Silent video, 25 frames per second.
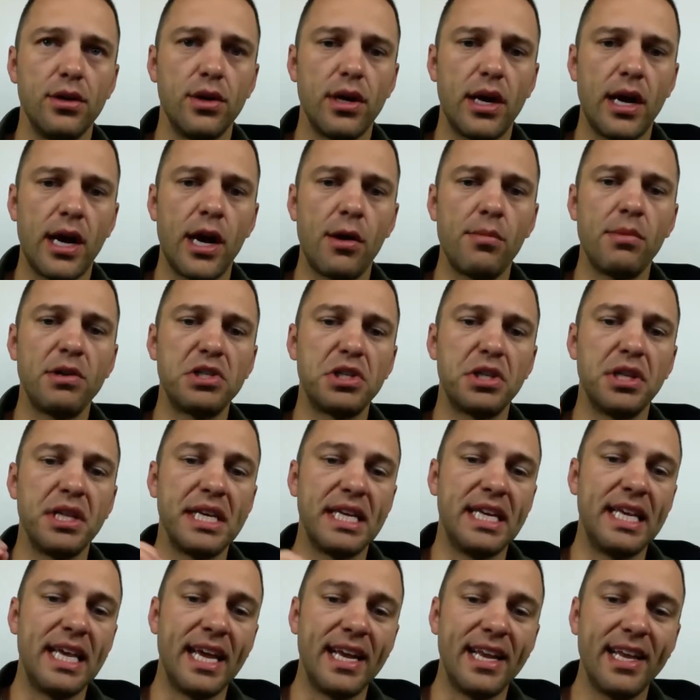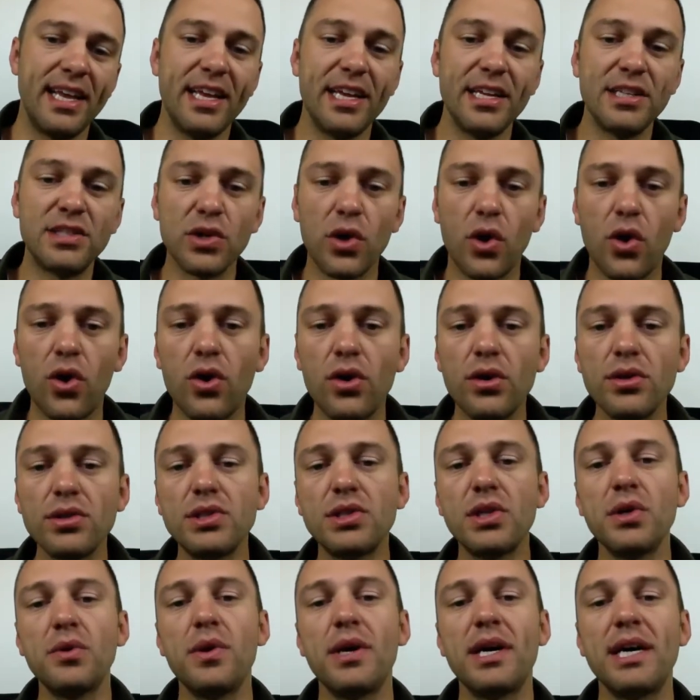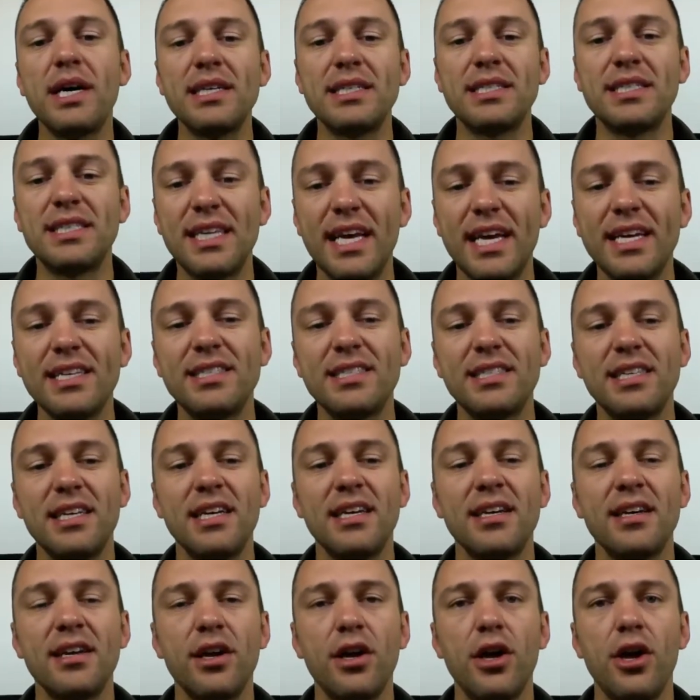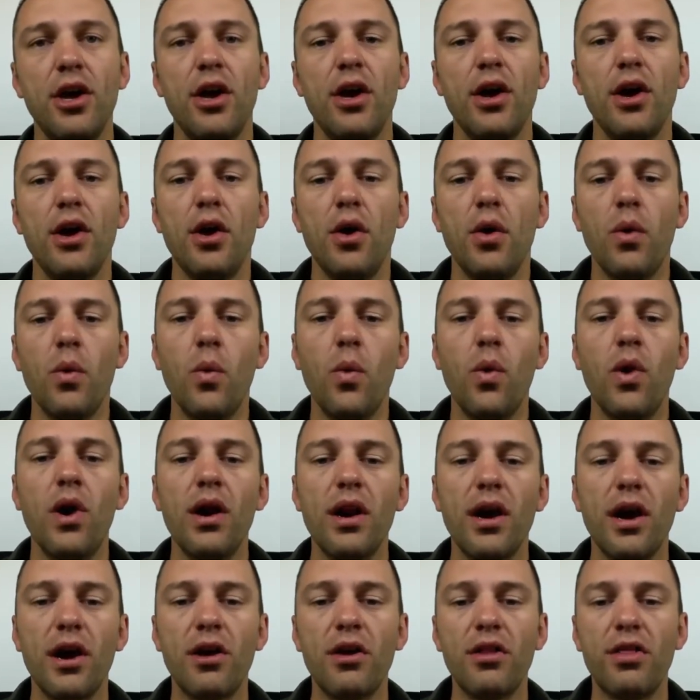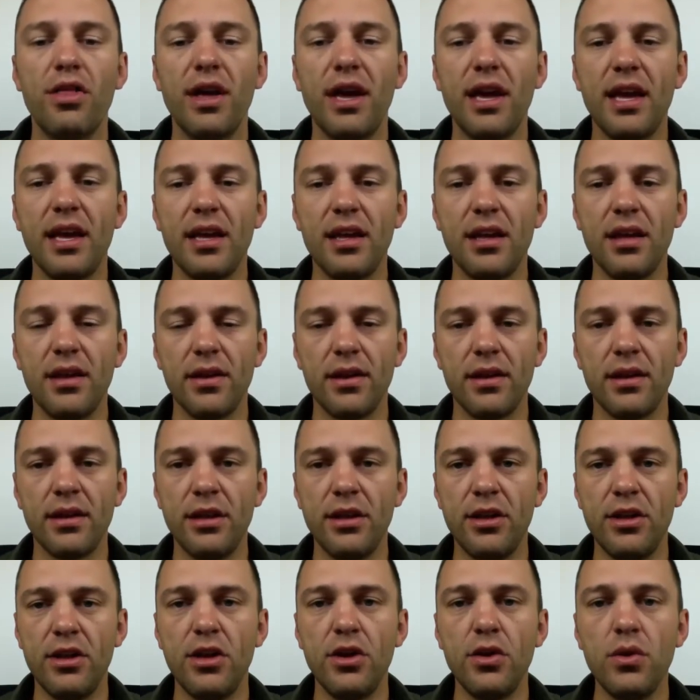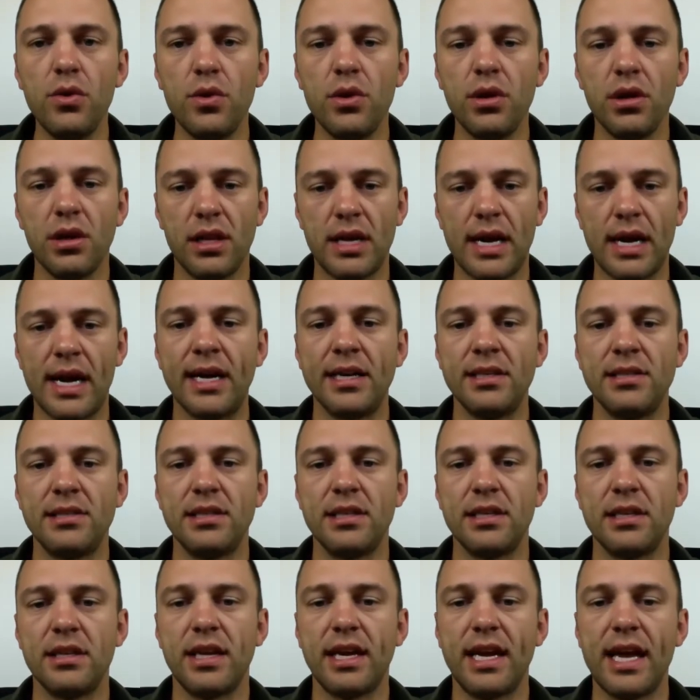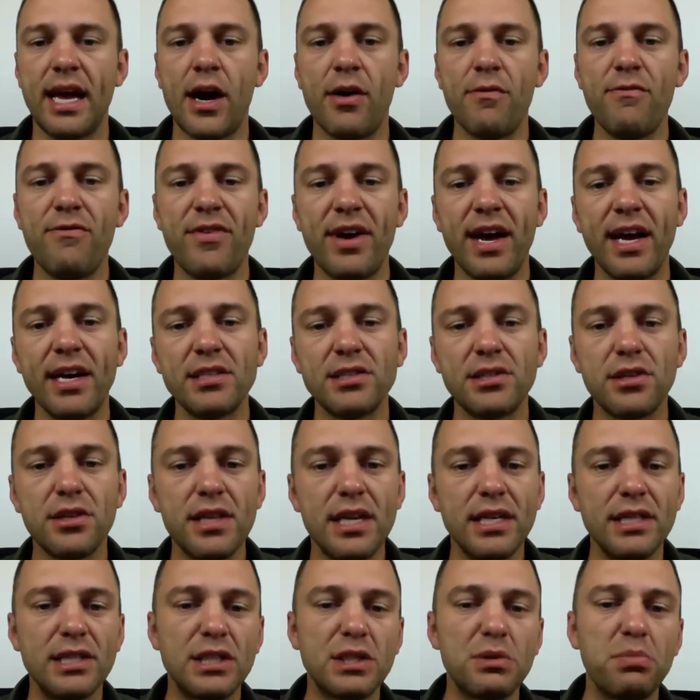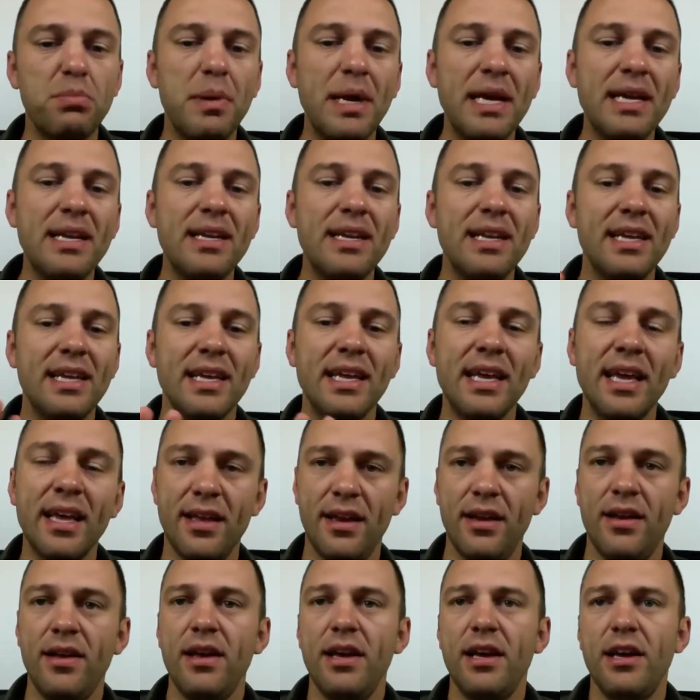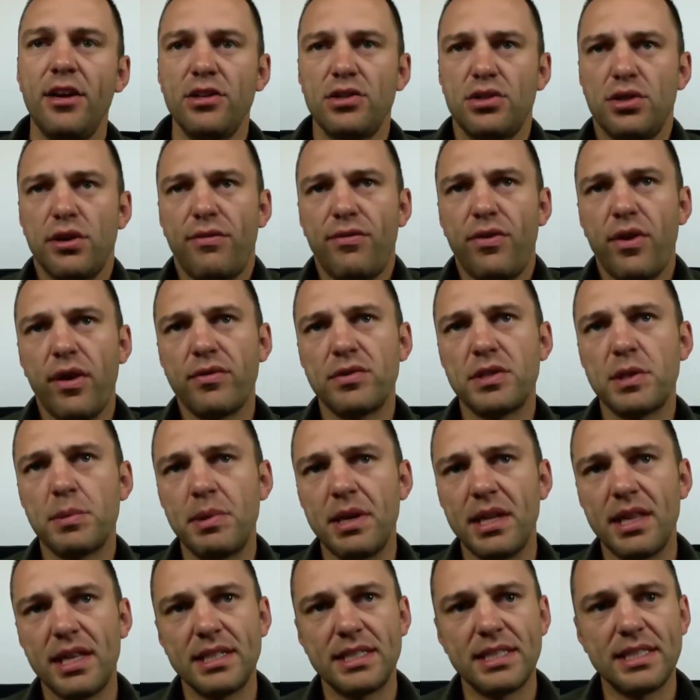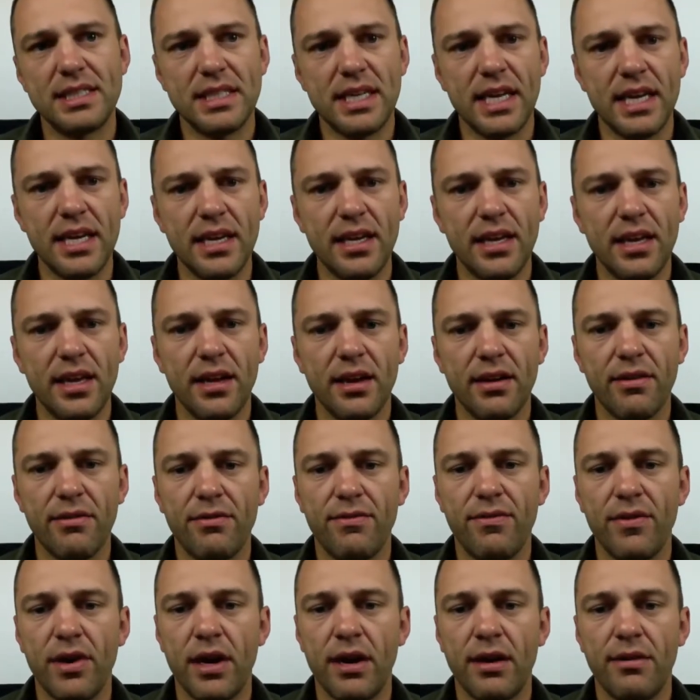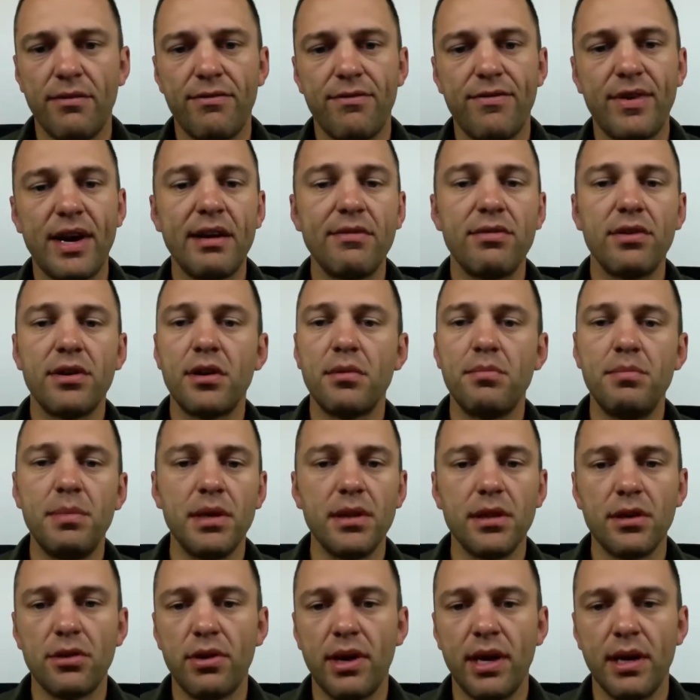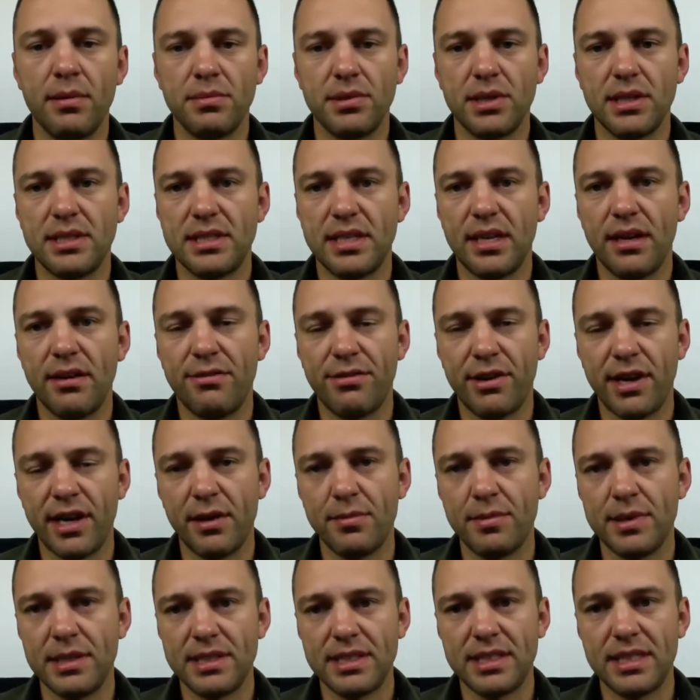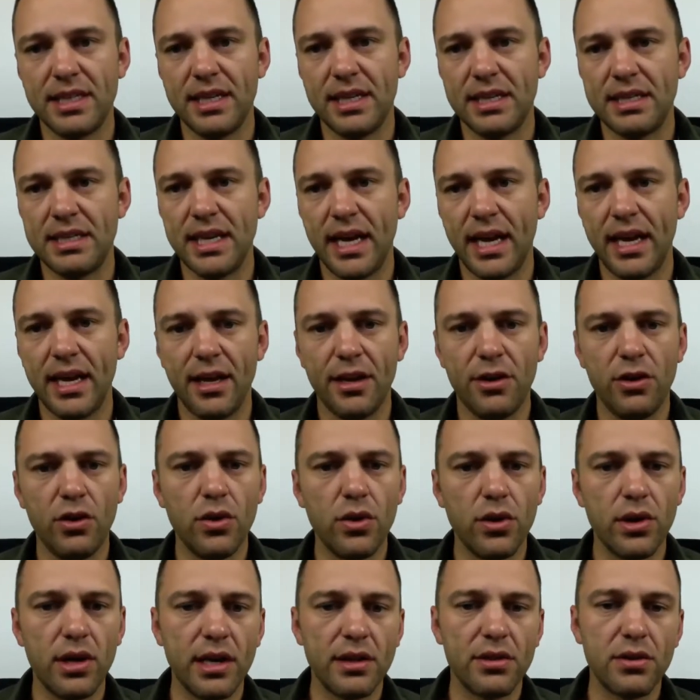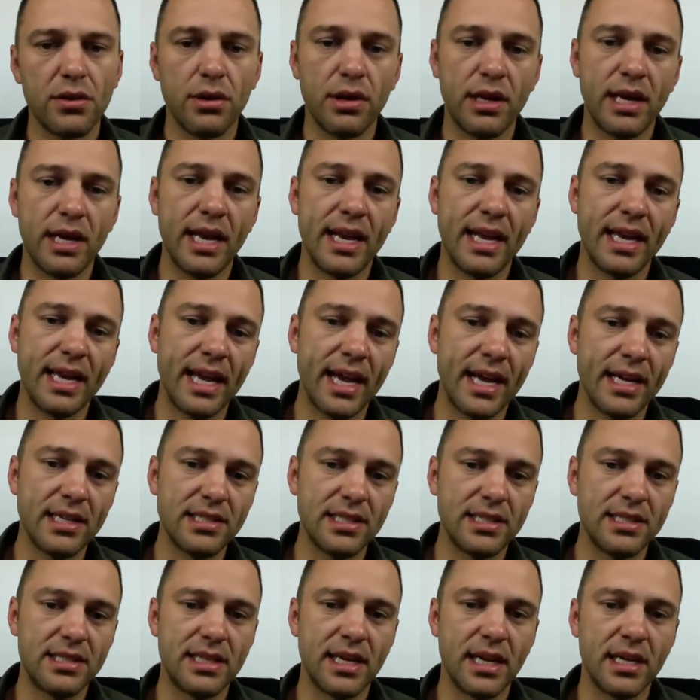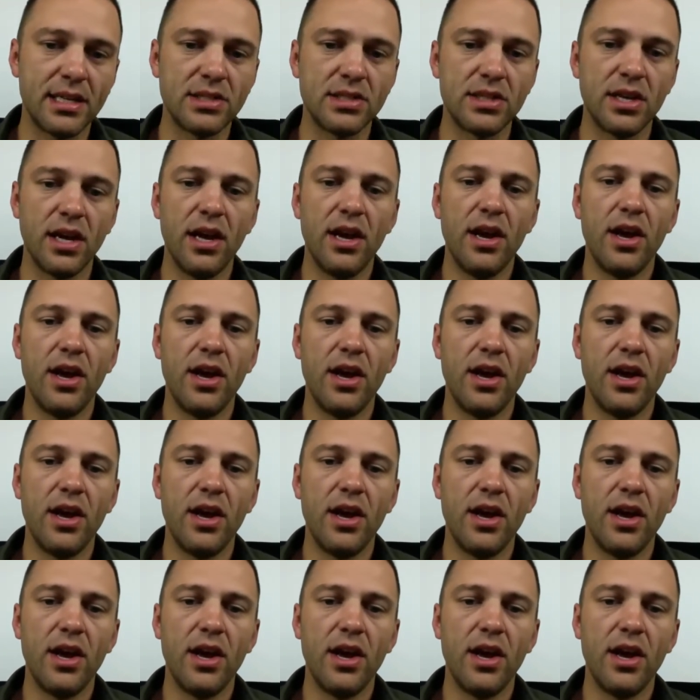how much are they getting. It's also assessing what are they utilizing, how fast are they spending it. So if you have somebody that's taking 500 milligrams, let's say, of vitamin C a day, and you look at their organic acid test,